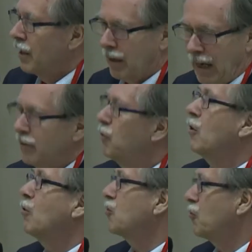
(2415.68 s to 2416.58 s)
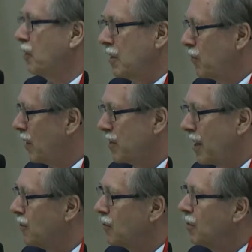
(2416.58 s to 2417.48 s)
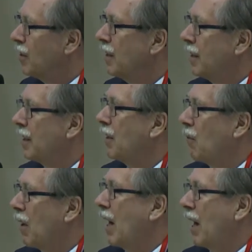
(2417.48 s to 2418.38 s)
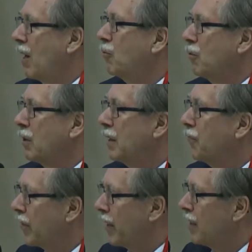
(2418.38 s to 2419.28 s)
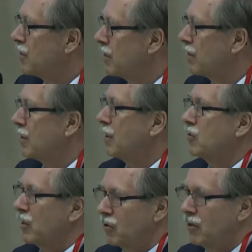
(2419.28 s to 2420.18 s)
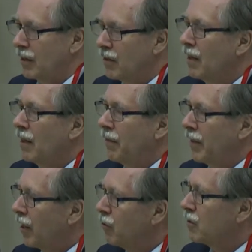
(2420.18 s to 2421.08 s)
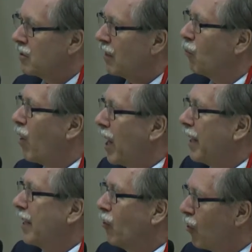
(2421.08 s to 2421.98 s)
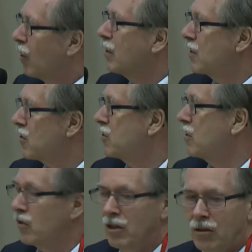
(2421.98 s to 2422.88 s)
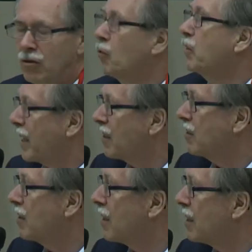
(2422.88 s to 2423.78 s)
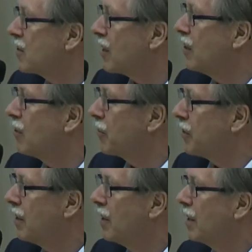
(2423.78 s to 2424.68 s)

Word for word: and you know the story as well as I do, uh, how to rephrase the theory such that now you understand why at long distances you don't recognize any of the